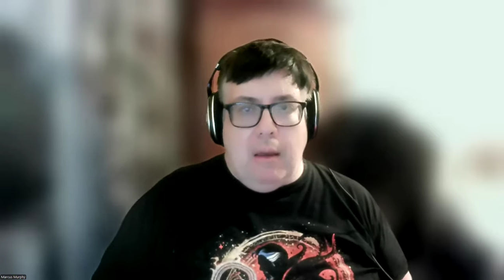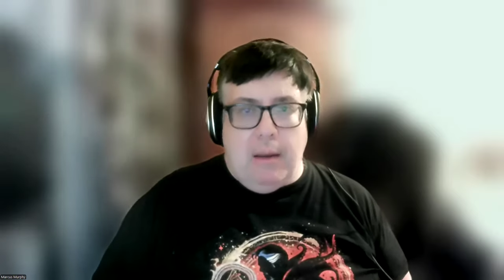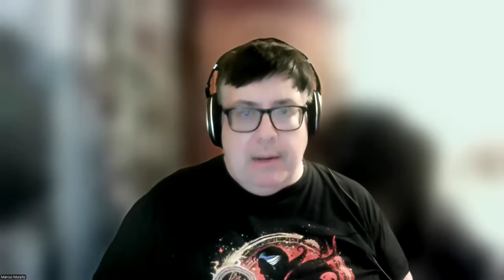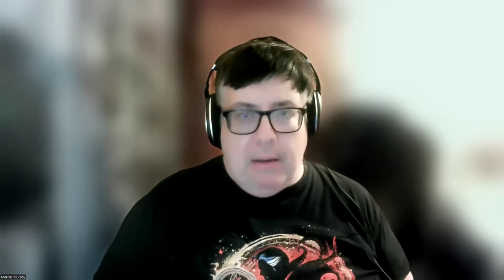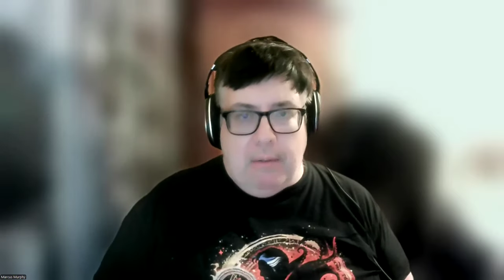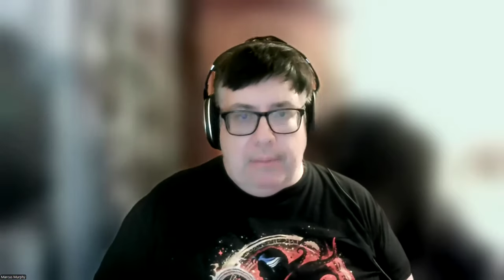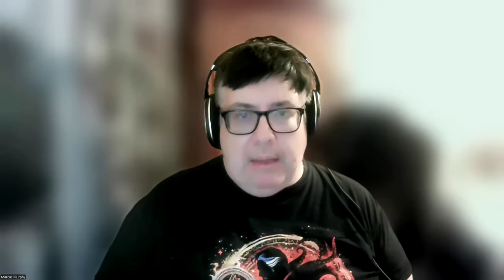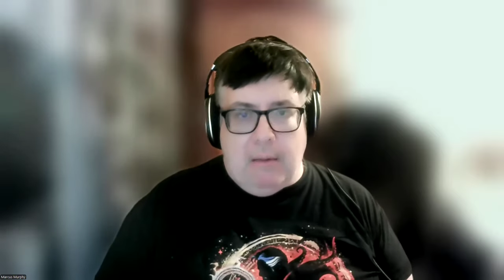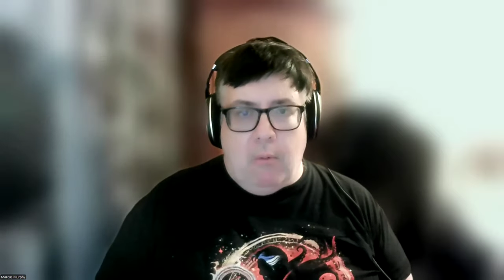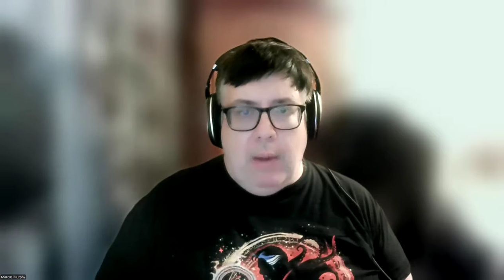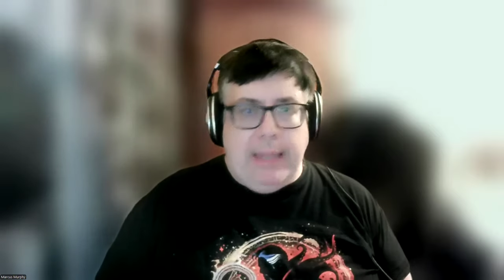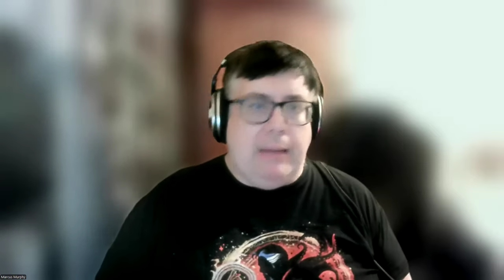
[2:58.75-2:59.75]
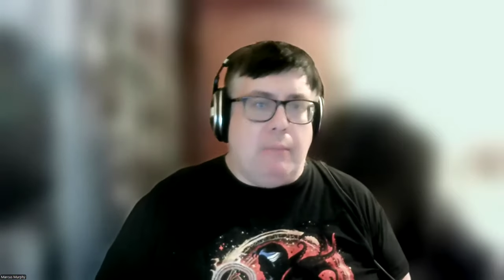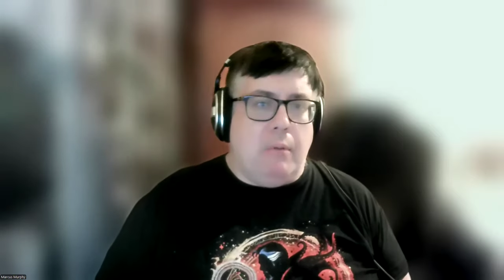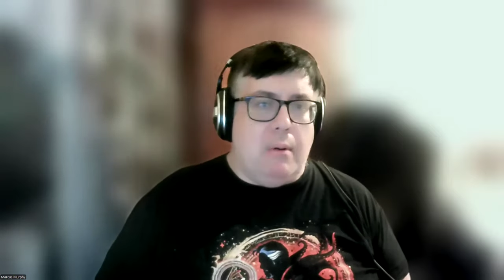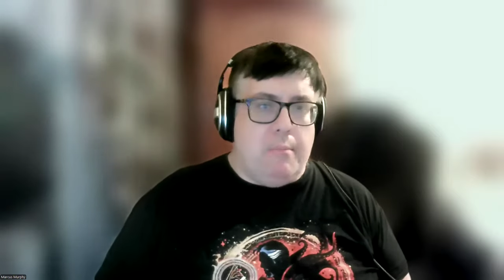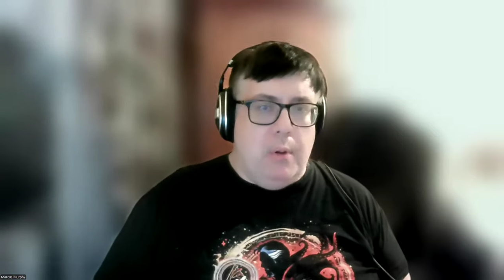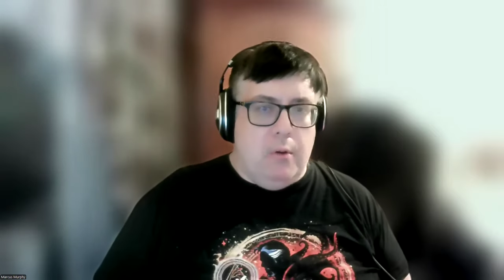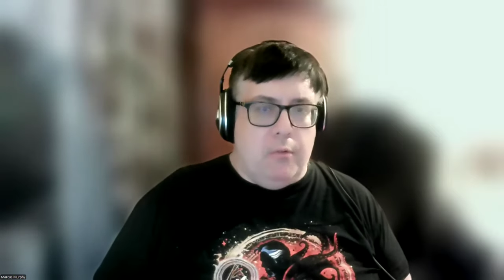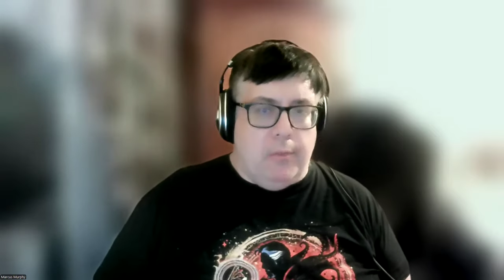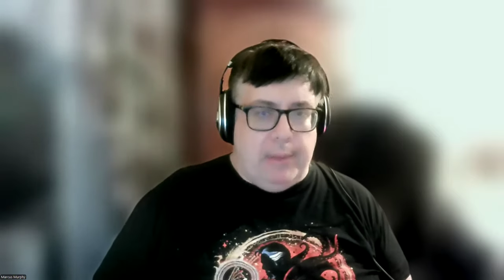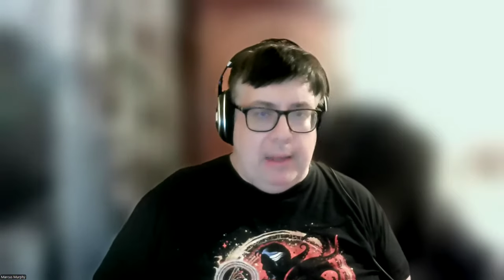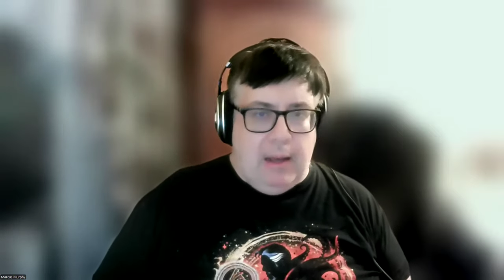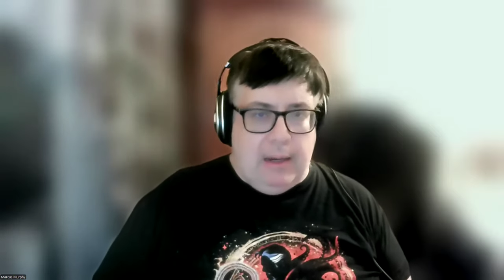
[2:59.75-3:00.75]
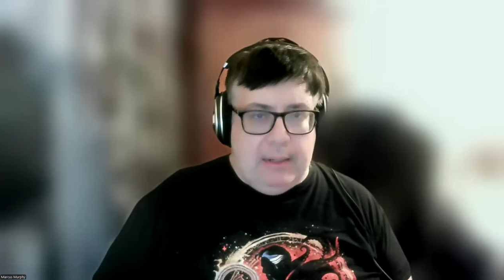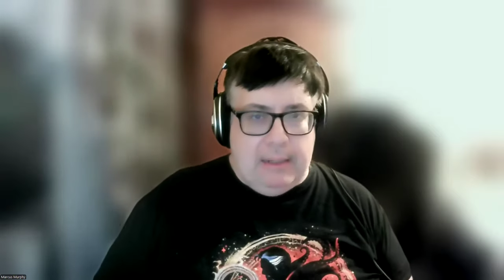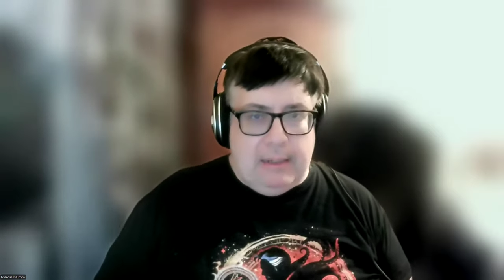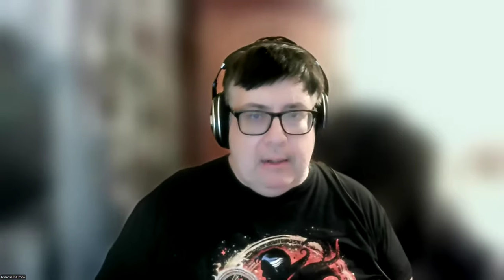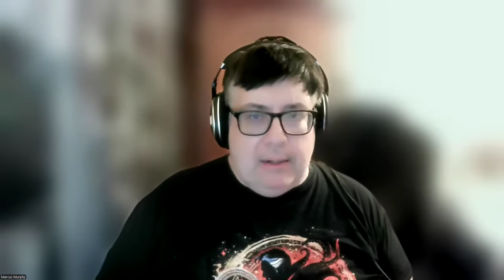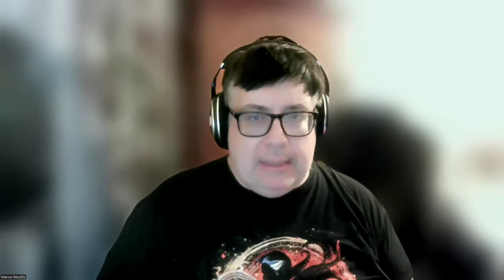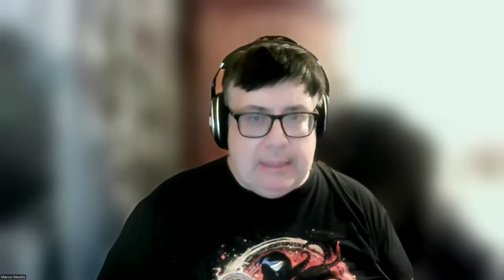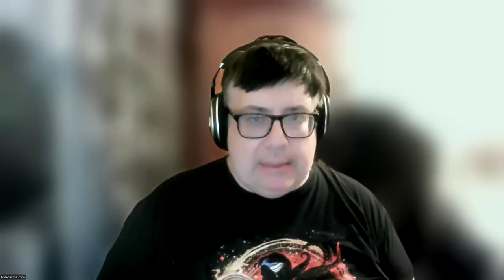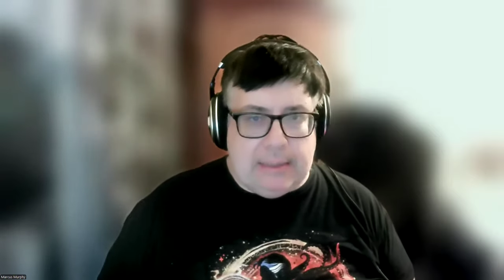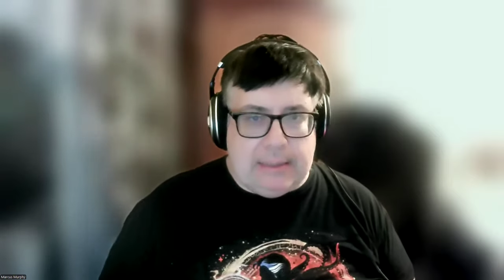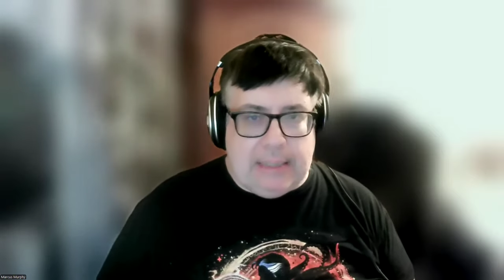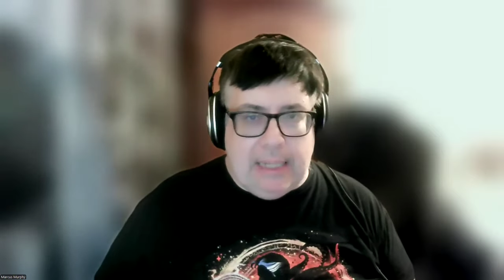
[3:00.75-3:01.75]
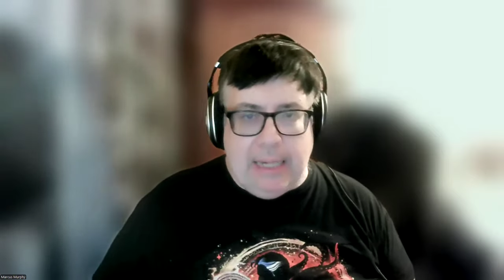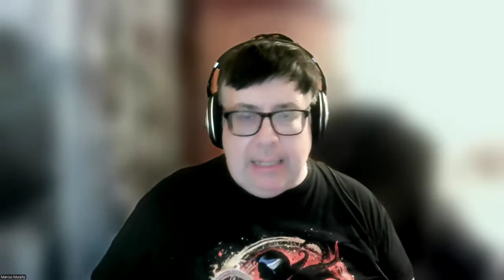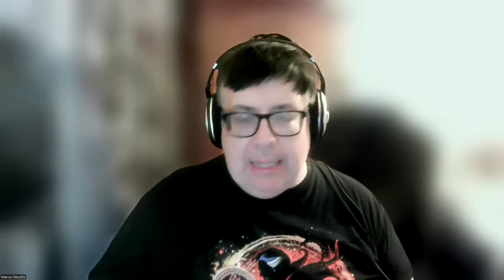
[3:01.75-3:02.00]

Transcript: Now, the way they were removed from the island in 1968